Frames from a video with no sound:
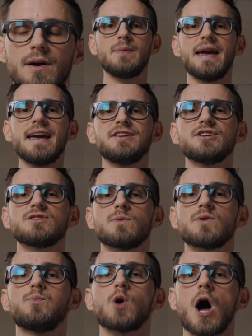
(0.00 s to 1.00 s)
Pages
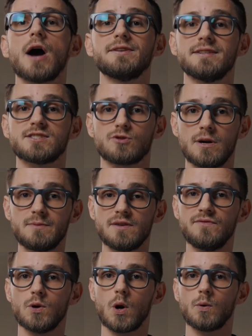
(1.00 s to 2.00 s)
with broad,
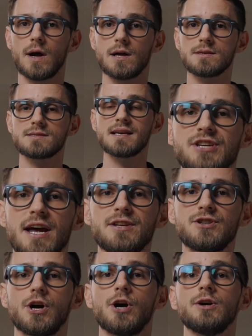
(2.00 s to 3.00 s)
descriptive URLs tend
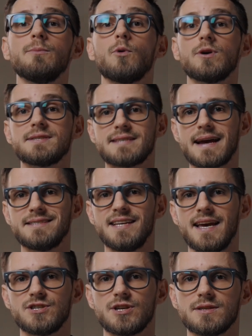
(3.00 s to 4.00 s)
to earn more
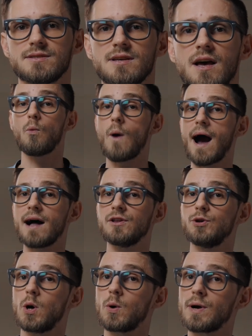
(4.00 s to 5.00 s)
citations, while
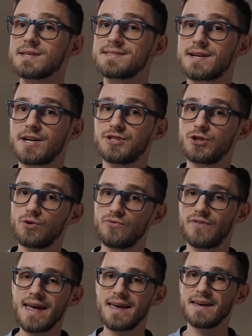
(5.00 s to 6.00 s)
URLs that are too
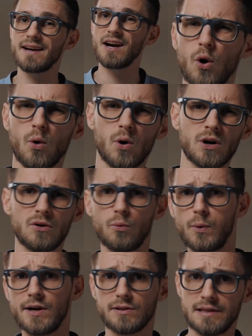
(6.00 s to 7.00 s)
vague or
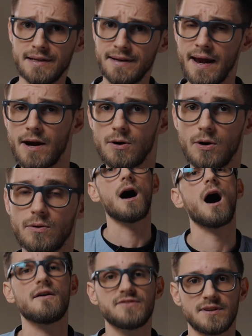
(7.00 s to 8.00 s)
weirdly narrow
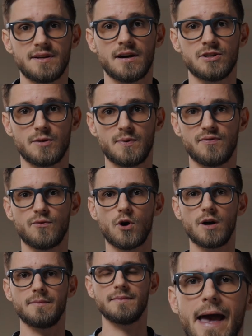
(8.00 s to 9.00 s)
often
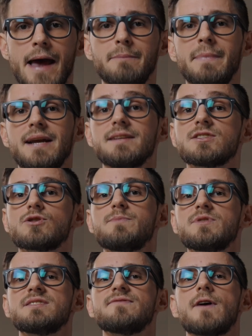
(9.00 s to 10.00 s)
underperform. And meta
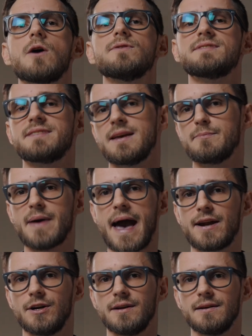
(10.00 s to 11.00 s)
descriptions follow the same
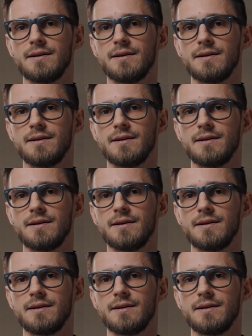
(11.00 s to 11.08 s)
pattern.